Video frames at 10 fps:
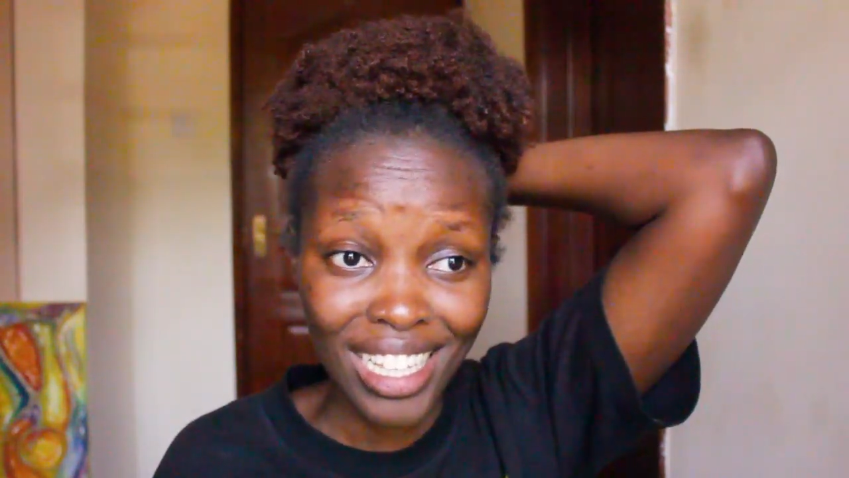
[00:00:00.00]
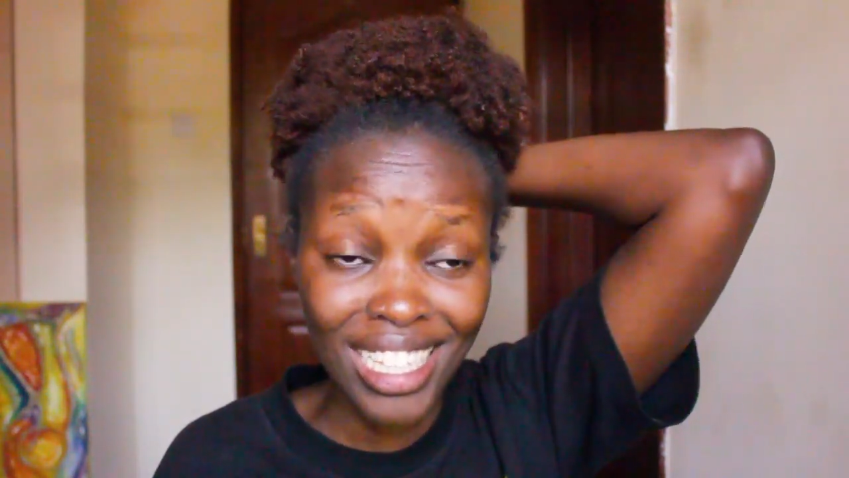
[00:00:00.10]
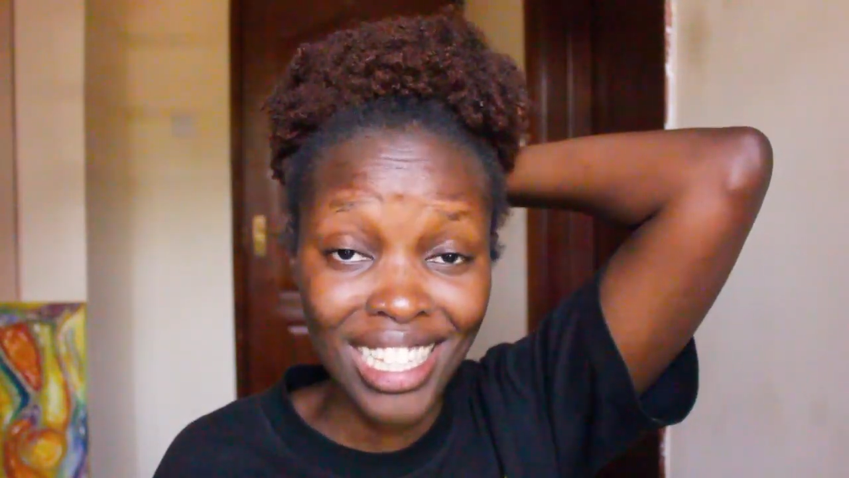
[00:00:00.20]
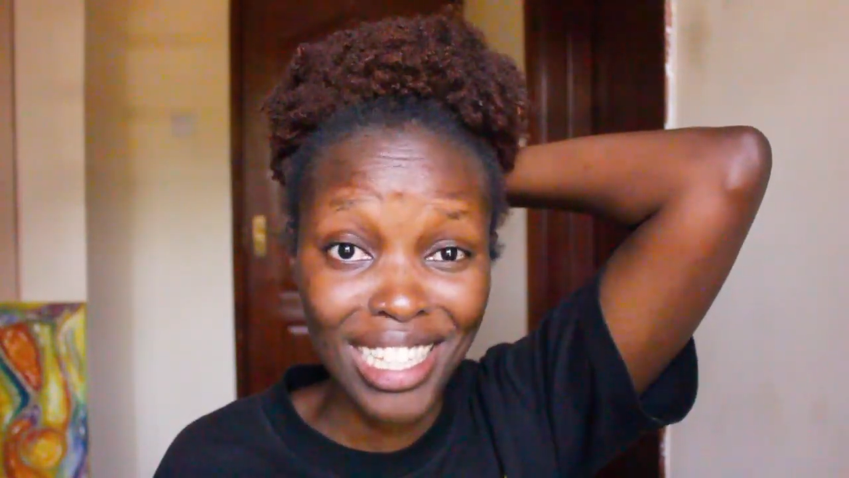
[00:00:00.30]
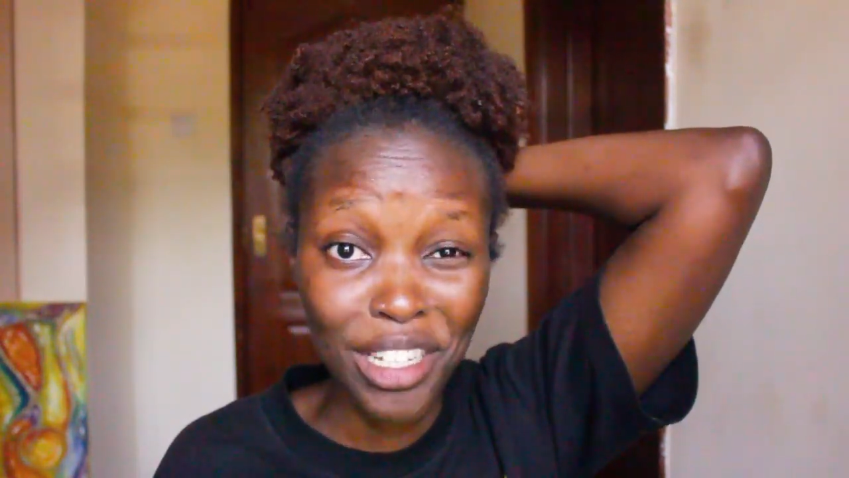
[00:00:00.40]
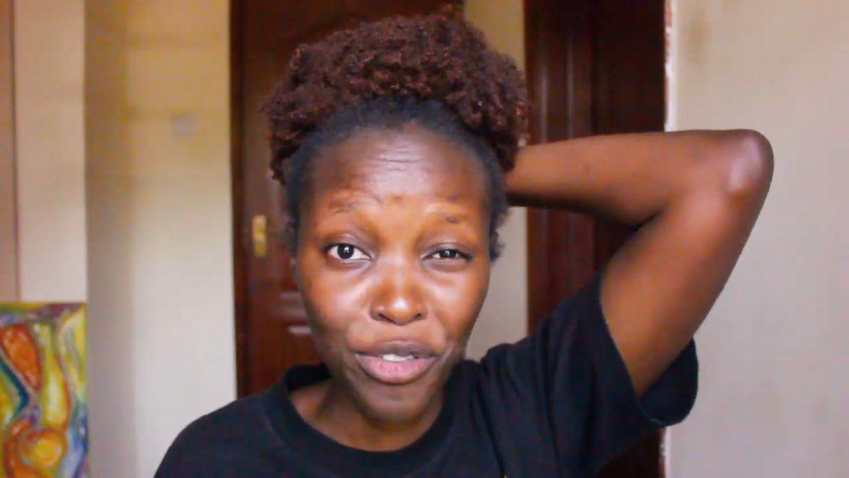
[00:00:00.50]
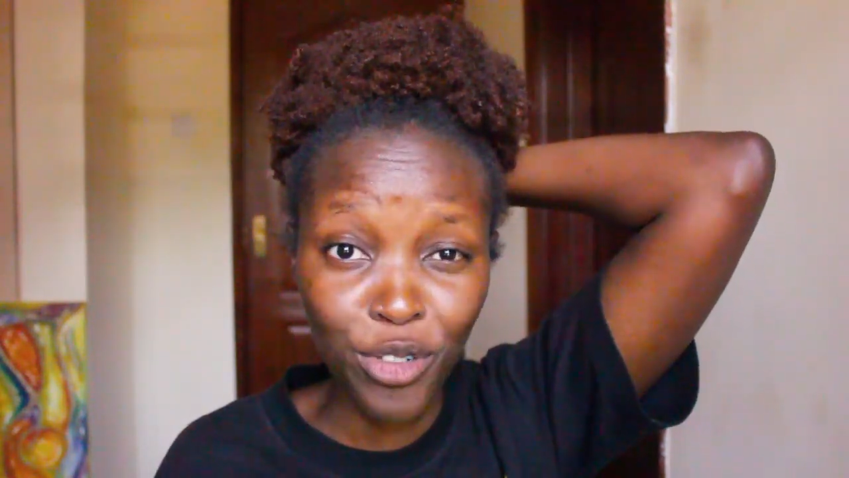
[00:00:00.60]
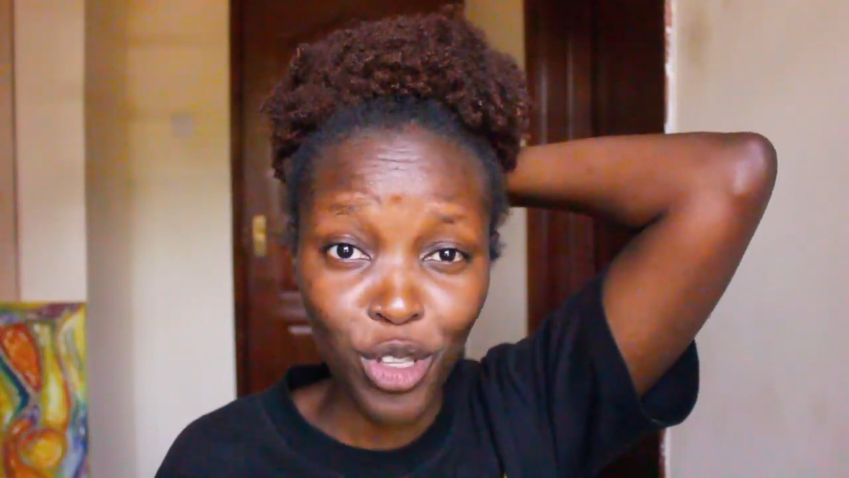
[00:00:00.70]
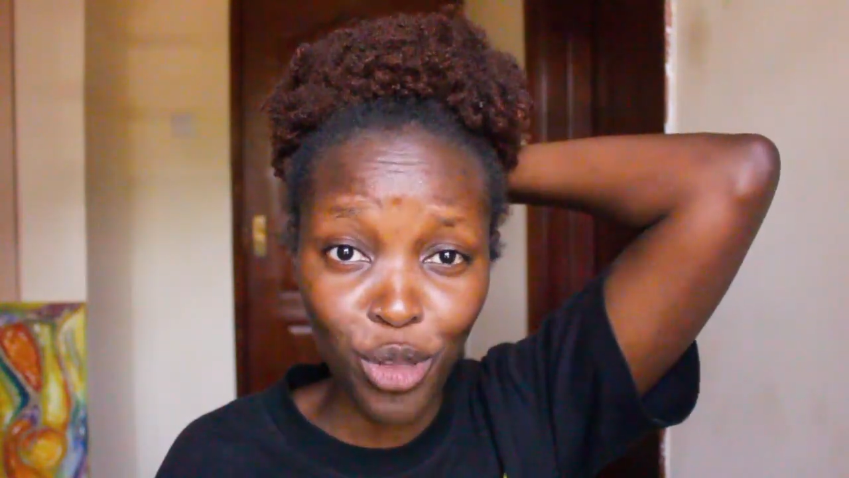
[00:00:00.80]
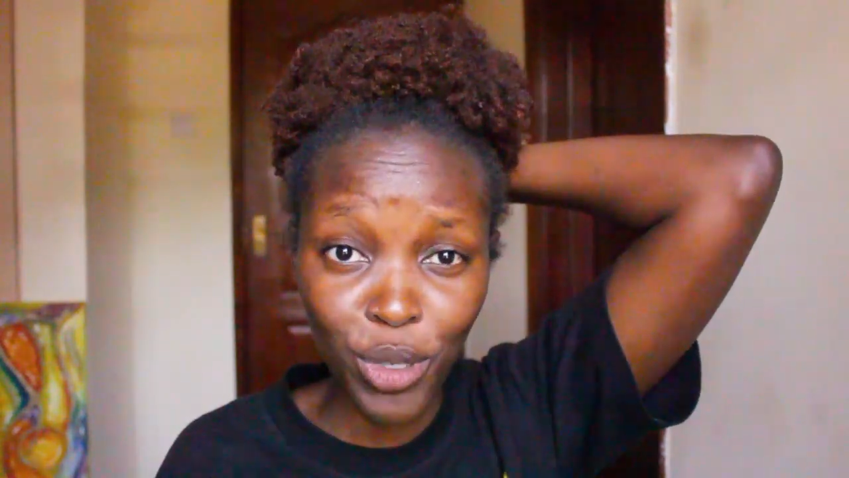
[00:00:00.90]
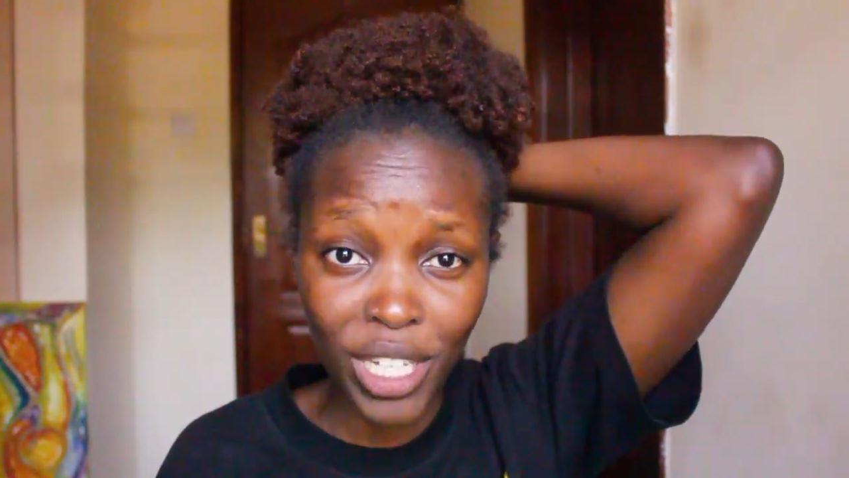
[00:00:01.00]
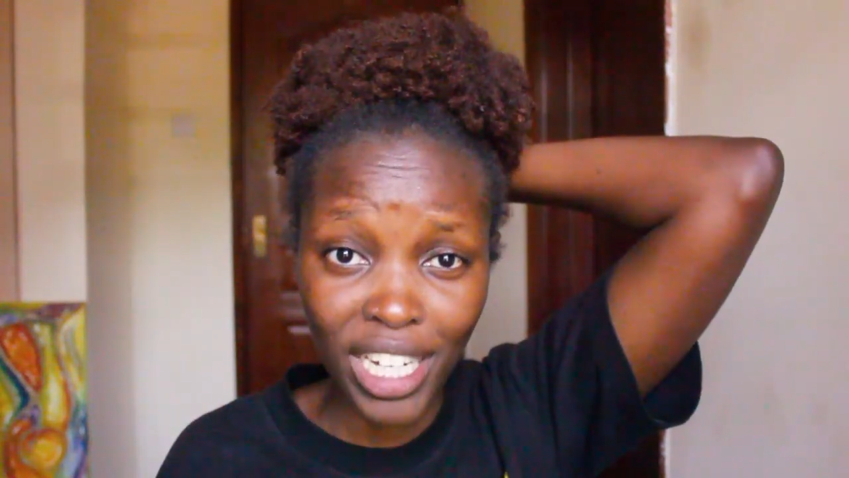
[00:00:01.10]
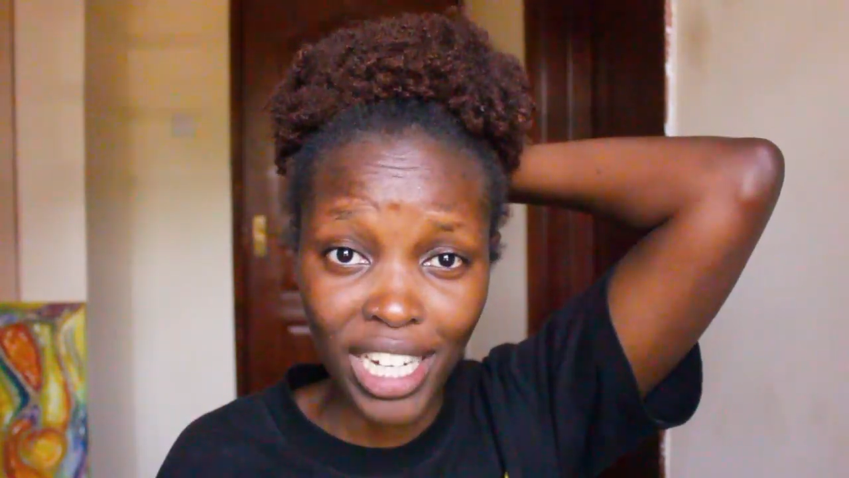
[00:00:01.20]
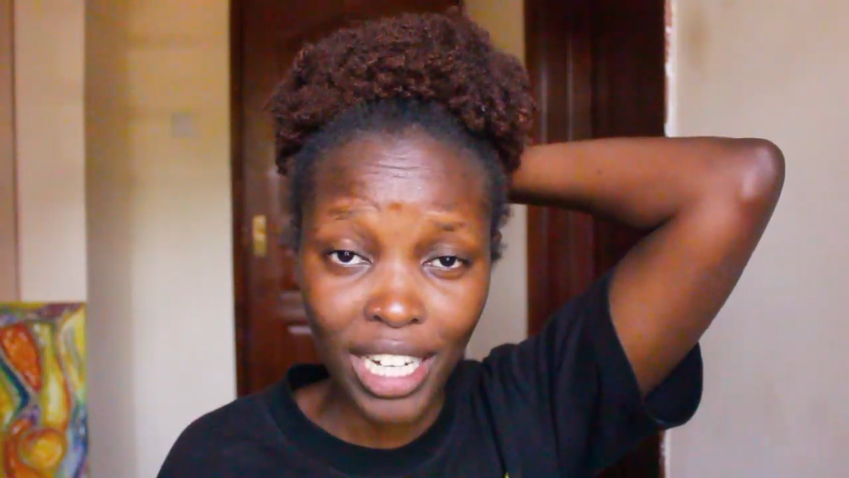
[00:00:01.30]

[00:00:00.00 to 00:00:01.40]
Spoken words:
this is the 4th week,